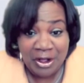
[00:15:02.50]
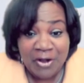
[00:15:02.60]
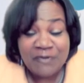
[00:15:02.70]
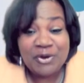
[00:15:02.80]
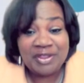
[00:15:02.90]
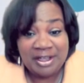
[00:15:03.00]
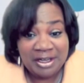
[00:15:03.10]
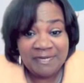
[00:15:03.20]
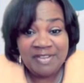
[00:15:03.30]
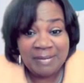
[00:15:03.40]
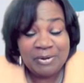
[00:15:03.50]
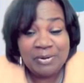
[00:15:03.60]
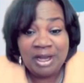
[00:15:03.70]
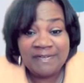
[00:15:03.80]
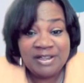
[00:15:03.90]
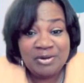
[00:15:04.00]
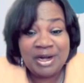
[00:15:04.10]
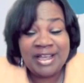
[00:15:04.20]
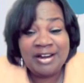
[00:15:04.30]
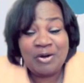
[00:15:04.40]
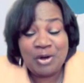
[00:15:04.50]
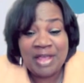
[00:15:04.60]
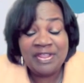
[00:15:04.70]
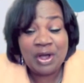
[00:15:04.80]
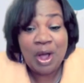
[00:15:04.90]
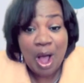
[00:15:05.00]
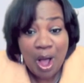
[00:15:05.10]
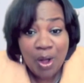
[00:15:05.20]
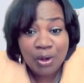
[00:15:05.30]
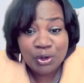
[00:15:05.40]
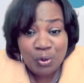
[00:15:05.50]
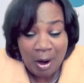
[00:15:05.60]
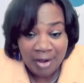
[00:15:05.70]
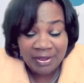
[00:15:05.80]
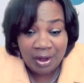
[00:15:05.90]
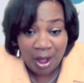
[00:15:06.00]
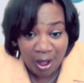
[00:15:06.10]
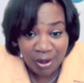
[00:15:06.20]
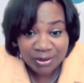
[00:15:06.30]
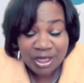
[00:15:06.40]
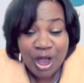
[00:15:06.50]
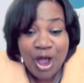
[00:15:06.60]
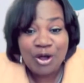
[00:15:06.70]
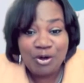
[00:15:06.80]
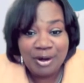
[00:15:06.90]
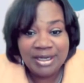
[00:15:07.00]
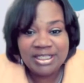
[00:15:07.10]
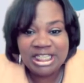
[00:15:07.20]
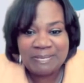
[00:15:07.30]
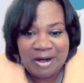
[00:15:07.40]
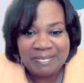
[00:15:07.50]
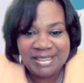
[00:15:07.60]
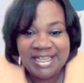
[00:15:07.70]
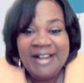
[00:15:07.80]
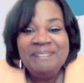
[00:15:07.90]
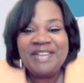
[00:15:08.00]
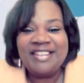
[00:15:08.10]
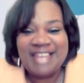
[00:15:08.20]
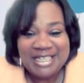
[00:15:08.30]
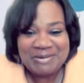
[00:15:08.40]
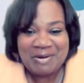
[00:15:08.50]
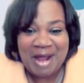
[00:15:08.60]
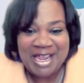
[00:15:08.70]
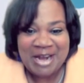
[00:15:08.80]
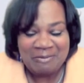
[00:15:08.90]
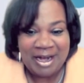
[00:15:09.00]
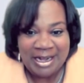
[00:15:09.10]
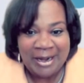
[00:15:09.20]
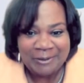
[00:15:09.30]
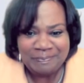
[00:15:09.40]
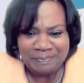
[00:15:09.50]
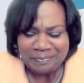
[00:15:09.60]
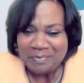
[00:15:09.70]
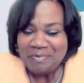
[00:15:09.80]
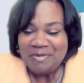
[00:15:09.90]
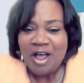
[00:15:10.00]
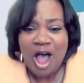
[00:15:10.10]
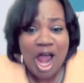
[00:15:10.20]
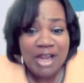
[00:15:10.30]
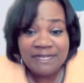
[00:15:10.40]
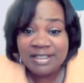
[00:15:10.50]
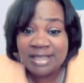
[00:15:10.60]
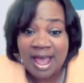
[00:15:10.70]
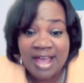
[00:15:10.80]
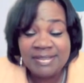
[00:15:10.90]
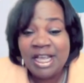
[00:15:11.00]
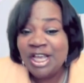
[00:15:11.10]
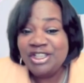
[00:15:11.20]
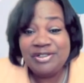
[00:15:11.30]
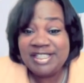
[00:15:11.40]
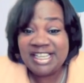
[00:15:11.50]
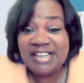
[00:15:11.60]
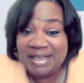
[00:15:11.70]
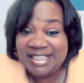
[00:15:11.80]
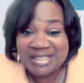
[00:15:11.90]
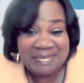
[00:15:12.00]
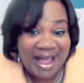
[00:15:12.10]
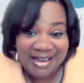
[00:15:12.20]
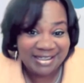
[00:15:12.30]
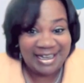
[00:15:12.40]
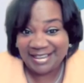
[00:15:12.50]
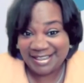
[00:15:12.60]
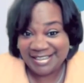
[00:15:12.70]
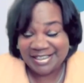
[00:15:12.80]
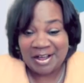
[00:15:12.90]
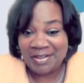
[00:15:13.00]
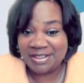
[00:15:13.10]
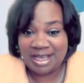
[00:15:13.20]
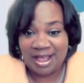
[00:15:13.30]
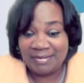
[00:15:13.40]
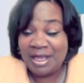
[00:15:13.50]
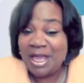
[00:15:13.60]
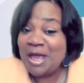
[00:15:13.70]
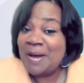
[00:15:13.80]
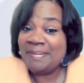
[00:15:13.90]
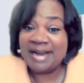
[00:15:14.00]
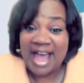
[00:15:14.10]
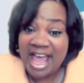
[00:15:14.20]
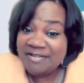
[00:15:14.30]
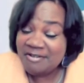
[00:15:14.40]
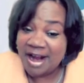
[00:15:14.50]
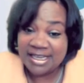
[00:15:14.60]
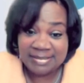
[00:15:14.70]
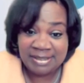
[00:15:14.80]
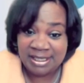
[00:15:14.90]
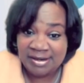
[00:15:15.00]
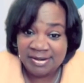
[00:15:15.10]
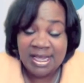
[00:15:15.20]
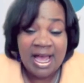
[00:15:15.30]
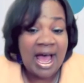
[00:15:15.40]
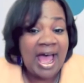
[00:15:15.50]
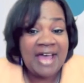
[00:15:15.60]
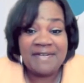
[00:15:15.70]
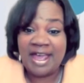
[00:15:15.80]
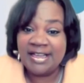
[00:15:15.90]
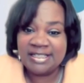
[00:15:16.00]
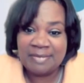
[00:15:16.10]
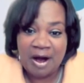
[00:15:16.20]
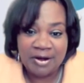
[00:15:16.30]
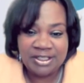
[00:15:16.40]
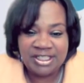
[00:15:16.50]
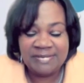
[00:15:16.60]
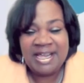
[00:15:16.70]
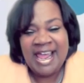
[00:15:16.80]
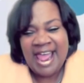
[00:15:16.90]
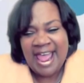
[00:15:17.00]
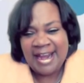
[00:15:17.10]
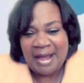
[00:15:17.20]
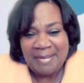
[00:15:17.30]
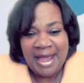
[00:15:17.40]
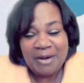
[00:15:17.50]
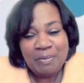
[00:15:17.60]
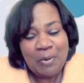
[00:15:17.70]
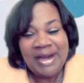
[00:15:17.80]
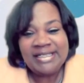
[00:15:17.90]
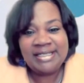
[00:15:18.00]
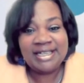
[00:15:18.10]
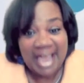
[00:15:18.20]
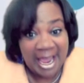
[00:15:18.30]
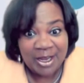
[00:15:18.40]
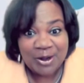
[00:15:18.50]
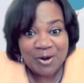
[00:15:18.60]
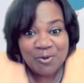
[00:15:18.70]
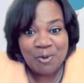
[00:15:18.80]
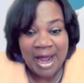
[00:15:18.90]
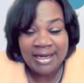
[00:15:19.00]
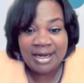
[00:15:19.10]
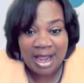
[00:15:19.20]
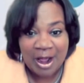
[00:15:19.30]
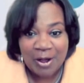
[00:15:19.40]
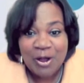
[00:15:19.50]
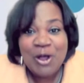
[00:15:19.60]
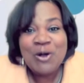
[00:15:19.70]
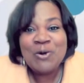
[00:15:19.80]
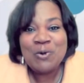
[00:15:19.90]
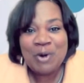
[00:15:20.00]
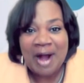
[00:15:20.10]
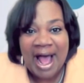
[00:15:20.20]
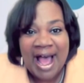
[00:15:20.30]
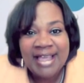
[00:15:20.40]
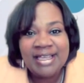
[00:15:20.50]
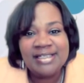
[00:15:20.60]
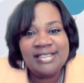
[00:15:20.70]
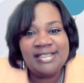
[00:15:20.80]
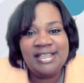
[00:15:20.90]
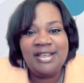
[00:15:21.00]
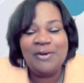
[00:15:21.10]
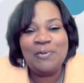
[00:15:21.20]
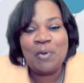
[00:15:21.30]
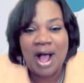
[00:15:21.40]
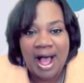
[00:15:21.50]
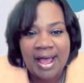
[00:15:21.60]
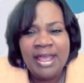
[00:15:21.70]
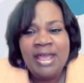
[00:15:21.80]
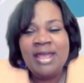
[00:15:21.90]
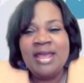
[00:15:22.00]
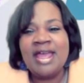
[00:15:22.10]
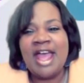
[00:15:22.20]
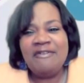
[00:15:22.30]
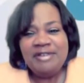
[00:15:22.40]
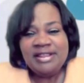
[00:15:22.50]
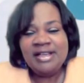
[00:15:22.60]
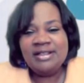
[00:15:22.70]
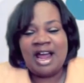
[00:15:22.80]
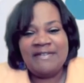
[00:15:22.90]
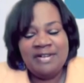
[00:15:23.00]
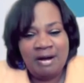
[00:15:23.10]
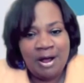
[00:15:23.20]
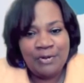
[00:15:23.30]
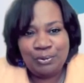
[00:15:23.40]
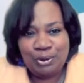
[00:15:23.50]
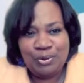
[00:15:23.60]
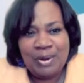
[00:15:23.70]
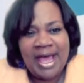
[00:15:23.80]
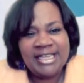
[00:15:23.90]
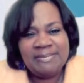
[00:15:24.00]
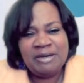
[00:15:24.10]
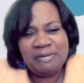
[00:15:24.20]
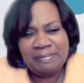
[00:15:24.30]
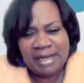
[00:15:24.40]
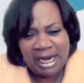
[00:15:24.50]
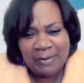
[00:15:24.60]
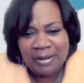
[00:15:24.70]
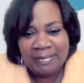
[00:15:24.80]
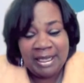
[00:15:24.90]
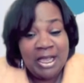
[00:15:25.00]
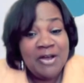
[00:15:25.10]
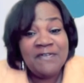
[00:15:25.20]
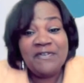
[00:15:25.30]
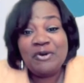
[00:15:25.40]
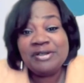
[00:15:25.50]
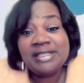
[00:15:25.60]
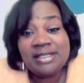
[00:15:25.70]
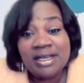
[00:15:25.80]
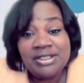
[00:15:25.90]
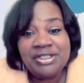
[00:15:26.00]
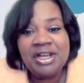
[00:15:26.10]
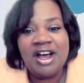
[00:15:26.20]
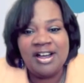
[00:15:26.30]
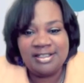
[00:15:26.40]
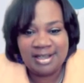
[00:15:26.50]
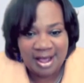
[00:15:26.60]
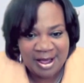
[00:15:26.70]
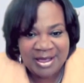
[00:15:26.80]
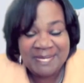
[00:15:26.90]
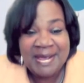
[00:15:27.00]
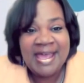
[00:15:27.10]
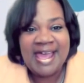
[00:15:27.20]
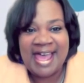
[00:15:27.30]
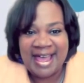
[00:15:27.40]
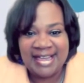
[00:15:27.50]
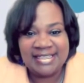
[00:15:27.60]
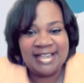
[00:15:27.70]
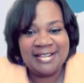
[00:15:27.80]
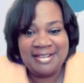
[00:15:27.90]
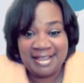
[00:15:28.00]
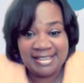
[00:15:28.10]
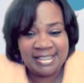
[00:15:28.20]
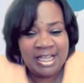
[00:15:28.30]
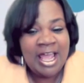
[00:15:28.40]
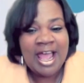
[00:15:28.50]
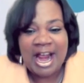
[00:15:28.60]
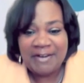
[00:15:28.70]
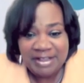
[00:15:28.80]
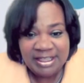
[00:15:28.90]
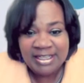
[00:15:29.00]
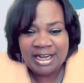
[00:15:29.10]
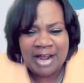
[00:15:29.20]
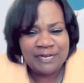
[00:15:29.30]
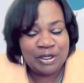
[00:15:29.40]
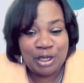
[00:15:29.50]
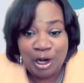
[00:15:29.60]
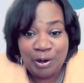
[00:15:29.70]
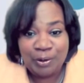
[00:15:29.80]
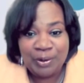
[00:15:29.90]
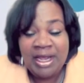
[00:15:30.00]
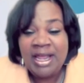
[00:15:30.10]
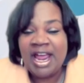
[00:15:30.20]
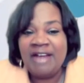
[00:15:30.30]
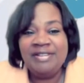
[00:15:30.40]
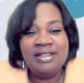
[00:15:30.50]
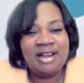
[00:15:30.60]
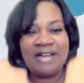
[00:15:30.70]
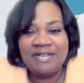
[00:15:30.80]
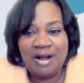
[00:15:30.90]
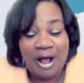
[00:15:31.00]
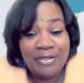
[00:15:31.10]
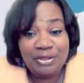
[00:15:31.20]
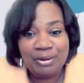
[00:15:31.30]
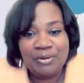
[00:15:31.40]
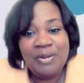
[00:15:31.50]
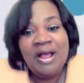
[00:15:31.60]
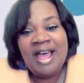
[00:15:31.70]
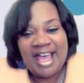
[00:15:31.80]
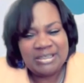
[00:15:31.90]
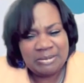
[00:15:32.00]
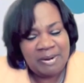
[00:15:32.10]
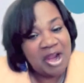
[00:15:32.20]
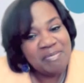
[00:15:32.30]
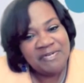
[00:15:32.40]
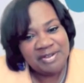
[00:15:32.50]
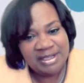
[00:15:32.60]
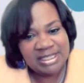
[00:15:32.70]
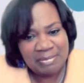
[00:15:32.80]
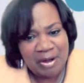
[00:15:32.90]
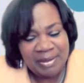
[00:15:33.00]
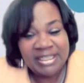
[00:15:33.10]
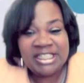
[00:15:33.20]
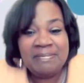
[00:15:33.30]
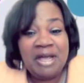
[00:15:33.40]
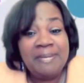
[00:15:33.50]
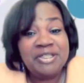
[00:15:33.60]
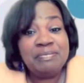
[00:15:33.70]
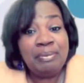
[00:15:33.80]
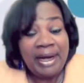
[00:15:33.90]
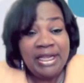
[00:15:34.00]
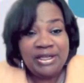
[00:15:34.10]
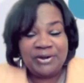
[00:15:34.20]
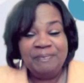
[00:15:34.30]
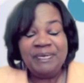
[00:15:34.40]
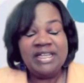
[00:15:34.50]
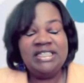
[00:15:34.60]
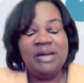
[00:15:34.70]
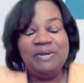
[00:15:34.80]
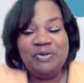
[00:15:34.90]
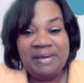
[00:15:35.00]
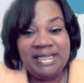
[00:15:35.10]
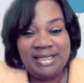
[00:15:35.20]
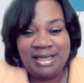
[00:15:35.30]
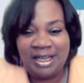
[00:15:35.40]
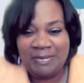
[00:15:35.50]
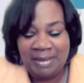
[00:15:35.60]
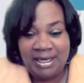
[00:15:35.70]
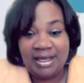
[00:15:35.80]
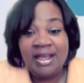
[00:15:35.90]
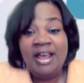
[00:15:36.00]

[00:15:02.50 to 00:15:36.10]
for the good of them who love the Lord and the call, who are the called according to his purpose. That's where I am right now. All of the times you see me smiling like this all the time, but I have cried some tears. I have had some hardship, and I'm at a point today, right now, where I can see why. Everything that I've gone through has been preparing me for such a time as this. Everything that I've learned, everything that I've gone through has prepared me for this moment to be able to bring you WBDN Media.